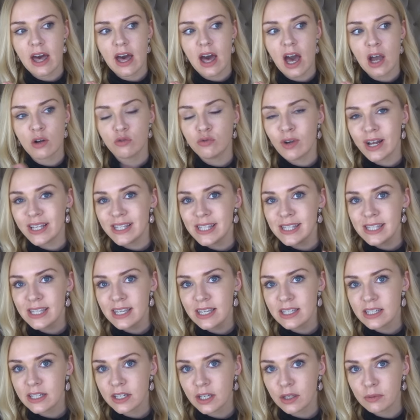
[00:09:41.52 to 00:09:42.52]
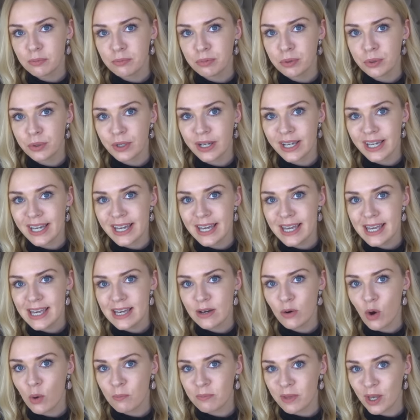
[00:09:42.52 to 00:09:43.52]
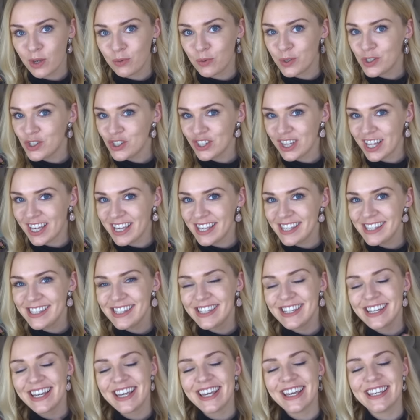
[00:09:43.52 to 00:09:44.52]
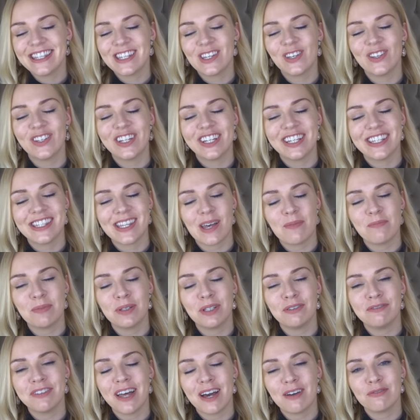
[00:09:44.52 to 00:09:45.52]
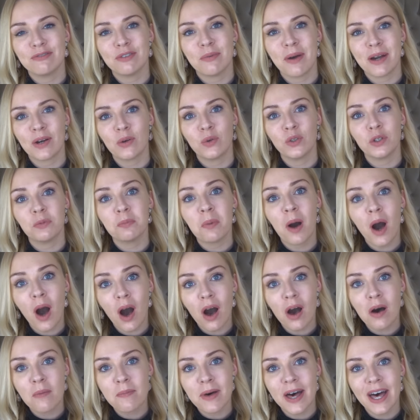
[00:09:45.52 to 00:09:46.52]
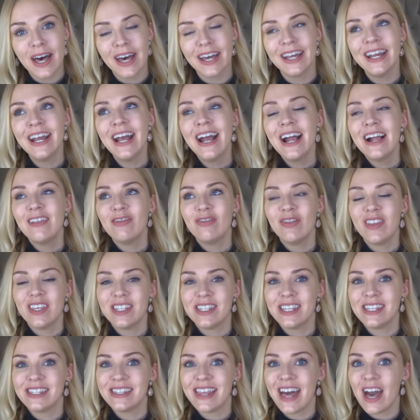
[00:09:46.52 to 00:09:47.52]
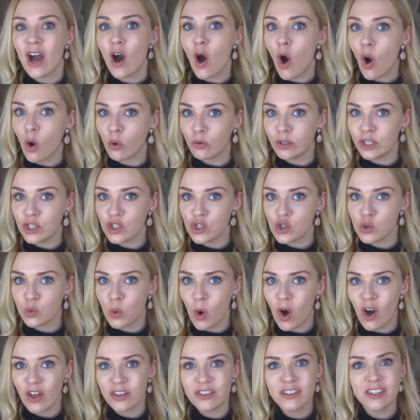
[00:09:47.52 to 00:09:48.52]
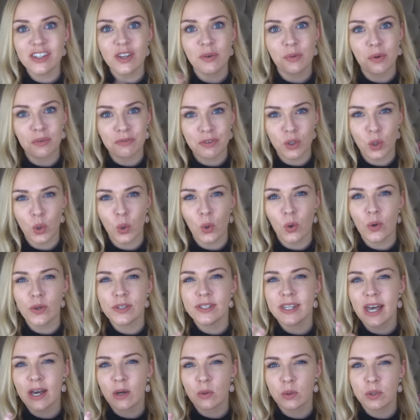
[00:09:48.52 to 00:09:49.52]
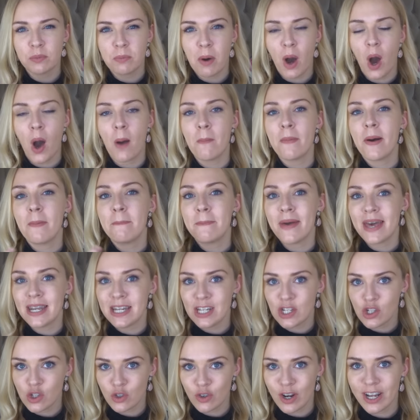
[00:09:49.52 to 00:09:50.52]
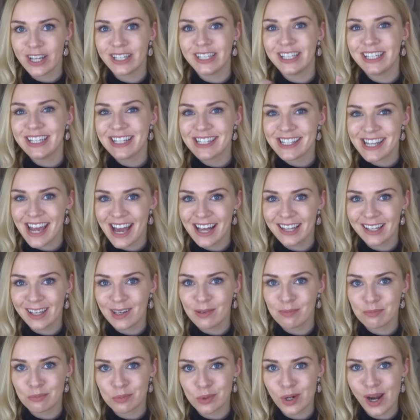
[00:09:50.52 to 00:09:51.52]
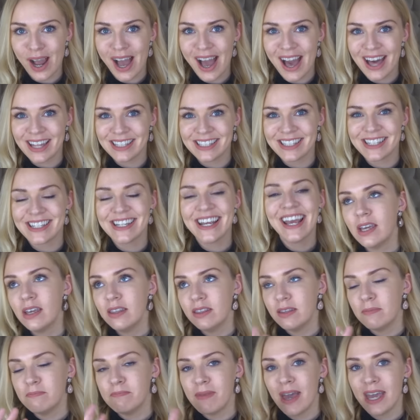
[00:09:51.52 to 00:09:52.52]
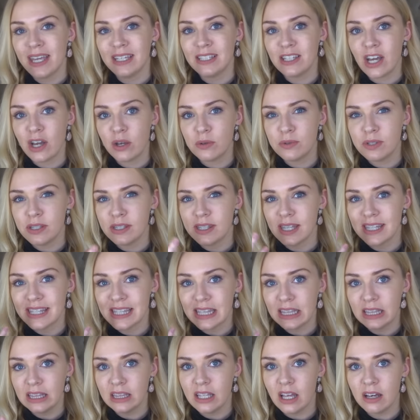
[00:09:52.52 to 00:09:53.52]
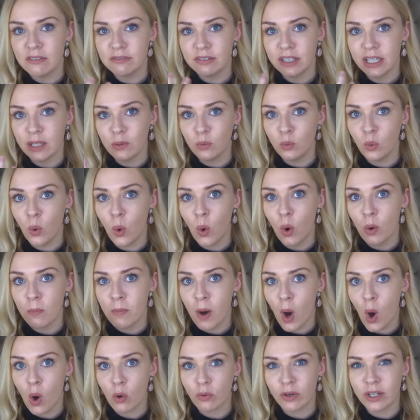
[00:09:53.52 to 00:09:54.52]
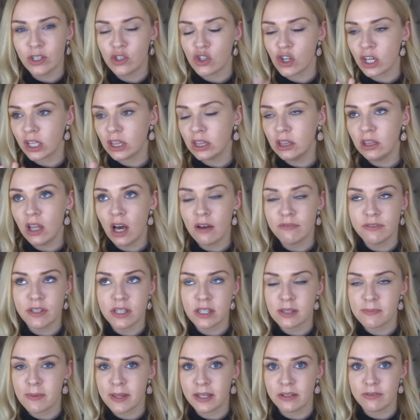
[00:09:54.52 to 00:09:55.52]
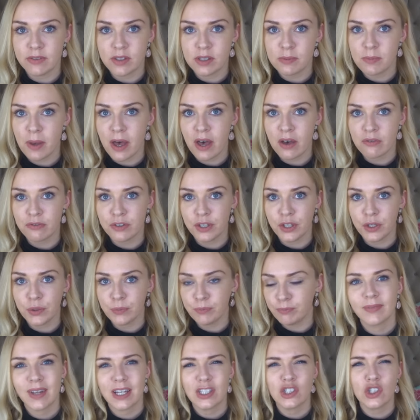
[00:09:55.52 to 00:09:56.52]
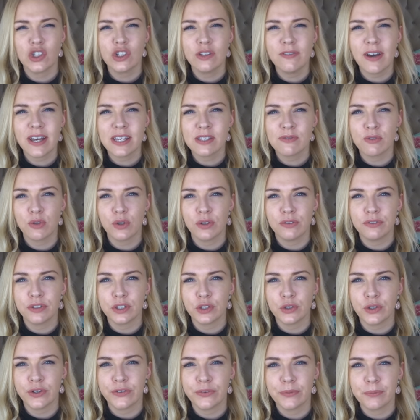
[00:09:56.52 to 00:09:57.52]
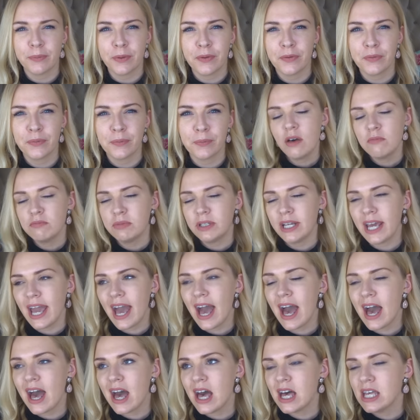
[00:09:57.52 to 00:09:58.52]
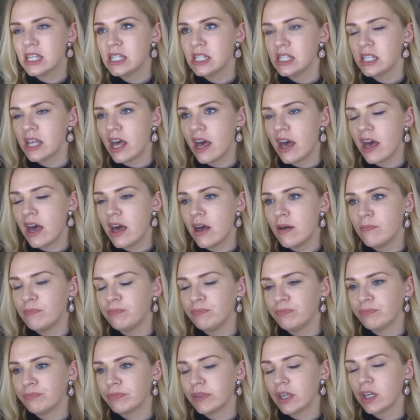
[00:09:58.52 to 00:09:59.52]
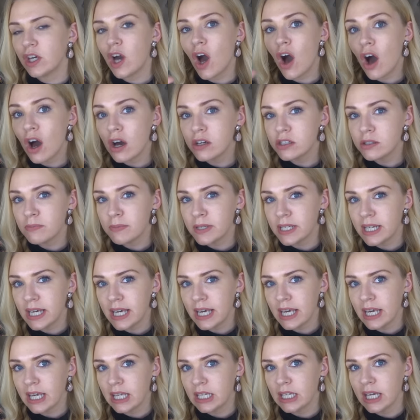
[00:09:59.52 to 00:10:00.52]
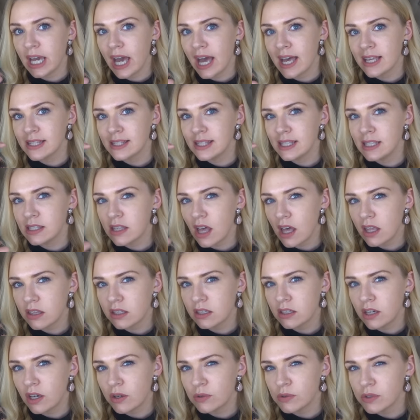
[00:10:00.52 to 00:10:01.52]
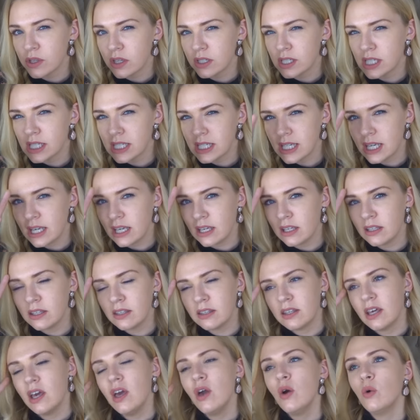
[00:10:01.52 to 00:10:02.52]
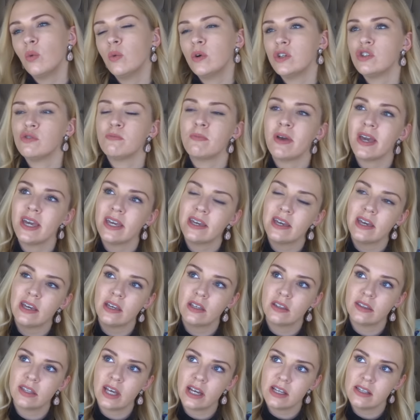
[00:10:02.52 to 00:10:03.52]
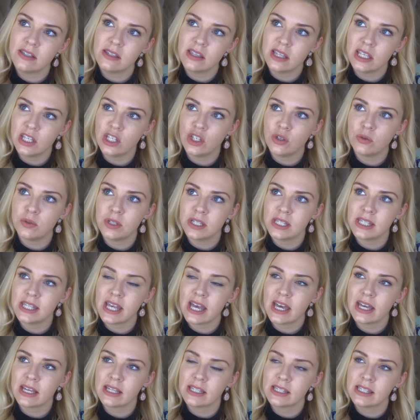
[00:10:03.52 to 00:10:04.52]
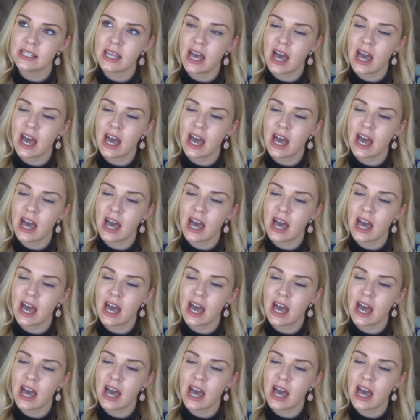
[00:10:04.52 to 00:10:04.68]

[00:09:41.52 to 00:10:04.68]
Arancia de Capri on my wish list is a good example of that from Acqua di Parma. This is their orange one. So of course, Acqua di Parma, Mediterranean Italian brand. The main note is this lovely warm orange. I love the smell of this perfume. I should have asked for it for Christmas. But it has cardamom in, it has these other notes underneath, which make it nicely unisex